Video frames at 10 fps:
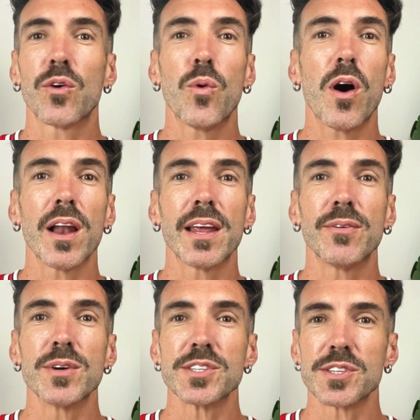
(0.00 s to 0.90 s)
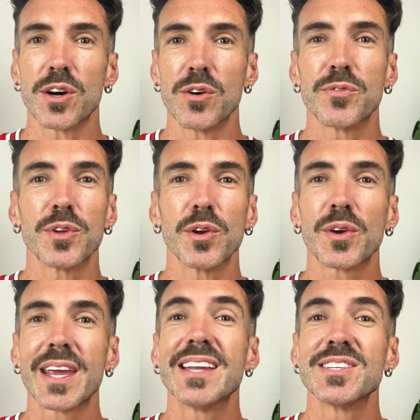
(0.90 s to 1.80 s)
quietly resolve to
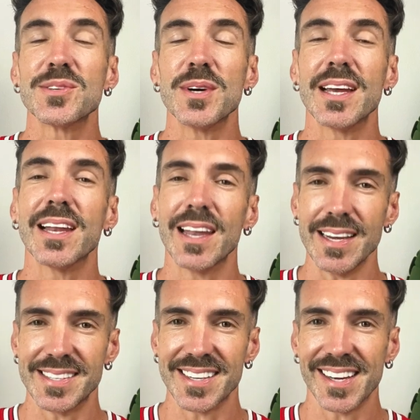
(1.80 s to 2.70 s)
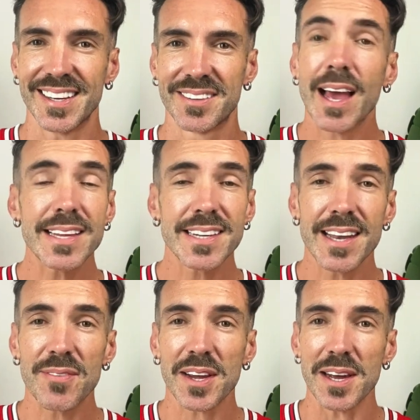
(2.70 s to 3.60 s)
look into it later. Later
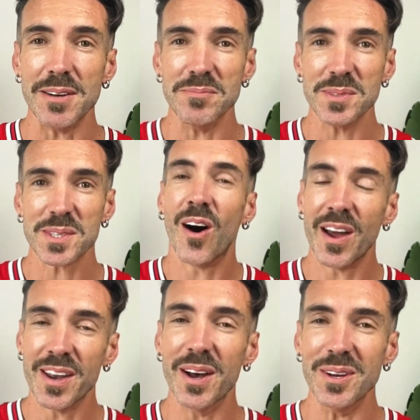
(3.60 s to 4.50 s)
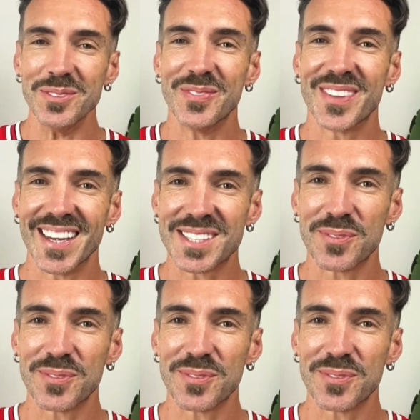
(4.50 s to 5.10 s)
never comes. I know. It's